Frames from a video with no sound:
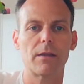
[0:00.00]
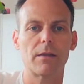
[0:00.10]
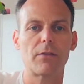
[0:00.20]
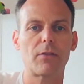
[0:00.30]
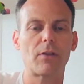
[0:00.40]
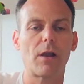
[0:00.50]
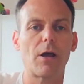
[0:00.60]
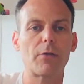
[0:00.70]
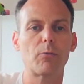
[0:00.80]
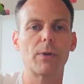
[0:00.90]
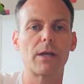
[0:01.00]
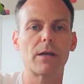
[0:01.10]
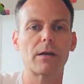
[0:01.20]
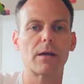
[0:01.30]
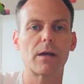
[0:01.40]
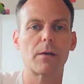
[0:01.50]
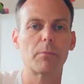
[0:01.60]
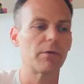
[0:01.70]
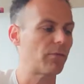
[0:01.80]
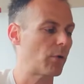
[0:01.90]
this is the last week
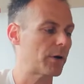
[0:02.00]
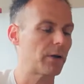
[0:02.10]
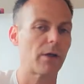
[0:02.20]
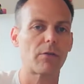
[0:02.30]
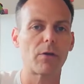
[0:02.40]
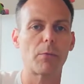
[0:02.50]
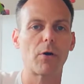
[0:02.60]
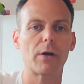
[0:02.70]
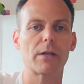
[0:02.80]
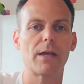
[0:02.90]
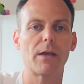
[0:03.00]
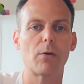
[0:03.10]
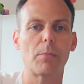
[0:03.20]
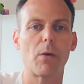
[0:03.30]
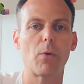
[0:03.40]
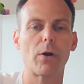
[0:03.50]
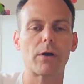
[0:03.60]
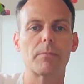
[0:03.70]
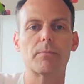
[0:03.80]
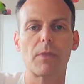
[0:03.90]
before the summer holiday on my
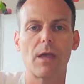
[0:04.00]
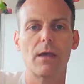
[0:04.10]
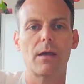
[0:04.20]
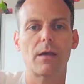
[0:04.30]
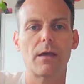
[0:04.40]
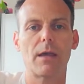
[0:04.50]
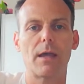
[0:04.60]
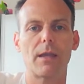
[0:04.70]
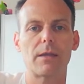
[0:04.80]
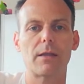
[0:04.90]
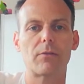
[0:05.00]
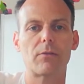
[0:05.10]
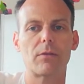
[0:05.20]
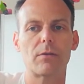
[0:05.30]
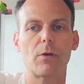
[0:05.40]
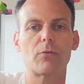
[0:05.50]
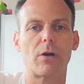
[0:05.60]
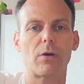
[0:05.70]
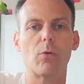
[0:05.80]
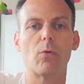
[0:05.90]
work. And that those
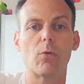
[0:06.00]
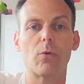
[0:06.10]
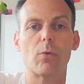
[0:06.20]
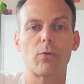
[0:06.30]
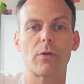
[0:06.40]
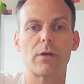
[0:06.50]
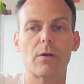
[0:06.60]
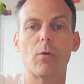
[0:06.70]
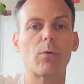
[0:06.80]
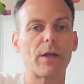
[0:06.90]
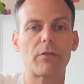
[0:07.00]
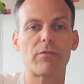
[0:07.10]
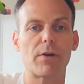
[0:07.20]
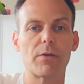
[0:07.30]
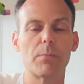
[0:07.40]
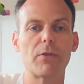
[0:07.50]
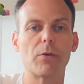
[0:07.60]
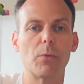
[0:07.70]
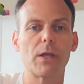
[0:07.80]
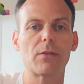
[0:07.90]
are always very
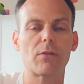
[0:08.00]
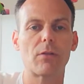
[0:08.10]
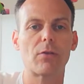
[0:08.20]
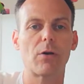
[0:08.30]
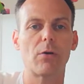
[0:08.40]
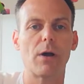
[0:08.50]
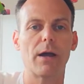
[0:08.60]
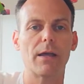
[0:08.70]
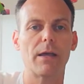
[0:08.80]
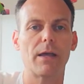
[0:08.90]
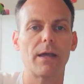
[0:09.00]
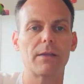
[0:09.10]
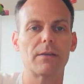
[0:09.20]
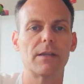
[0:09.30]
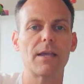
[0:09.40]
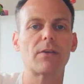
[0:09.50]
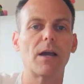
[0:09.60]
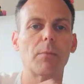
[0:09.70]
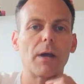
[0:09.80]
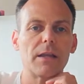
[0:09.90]
busy weeks, so at the
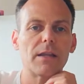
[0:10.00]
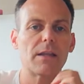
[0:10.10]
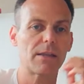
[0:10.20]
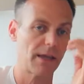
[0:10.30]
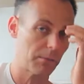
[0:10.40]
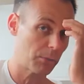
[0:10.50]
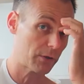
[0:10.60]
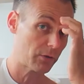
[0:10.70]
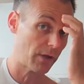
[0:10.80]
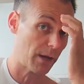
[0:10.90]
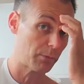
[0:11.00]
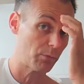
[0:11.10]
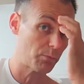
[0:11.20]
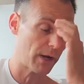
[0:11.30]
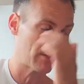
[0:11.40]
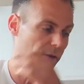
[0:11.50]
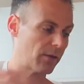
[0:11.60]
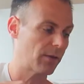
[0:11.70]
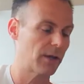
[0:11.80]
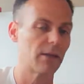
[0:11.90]
daytime I didn't have much time to
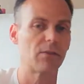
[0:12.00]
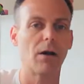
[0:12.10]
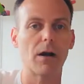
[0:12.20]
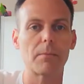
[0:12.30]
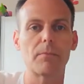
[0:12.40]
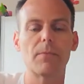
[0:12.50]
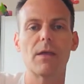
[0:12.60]
practice the guitar,